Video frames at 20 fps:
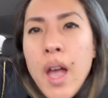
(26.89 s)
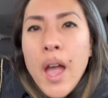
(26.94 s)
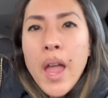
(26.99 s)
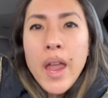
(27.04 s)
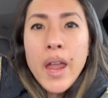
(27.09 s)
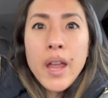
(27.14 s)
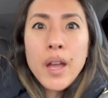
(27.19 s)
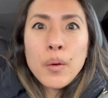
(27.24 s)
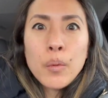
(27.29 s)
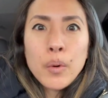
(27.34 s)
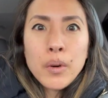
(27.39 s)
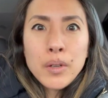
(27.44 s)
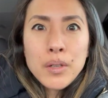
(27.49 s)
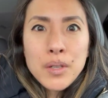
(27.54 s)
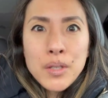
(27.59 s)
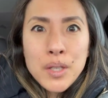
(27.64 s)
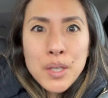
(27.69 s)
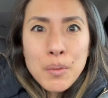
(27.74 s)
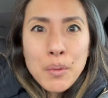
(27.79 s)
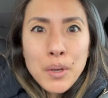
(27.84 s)
And we're going to
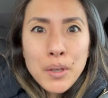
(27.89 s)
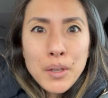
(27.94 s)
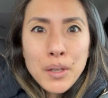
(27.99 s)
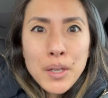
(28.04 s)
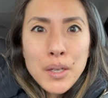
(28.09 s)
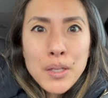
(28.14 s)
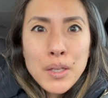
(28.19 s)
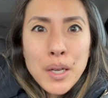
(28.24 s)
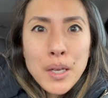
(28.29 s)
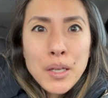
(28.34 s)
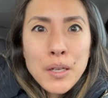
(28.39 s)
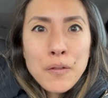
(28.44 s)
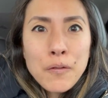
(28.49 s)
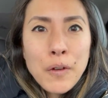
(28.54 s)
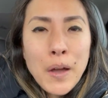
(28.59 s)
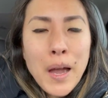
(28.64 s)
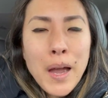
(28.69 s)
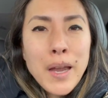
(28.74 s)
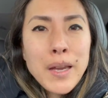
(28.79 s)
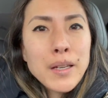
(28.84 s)
see what goodies I can
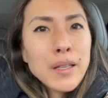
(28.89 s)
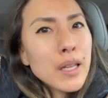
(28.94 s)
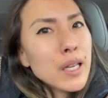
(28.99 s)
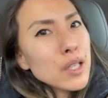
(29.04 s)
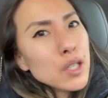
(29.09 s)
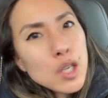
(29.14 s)
find. Let's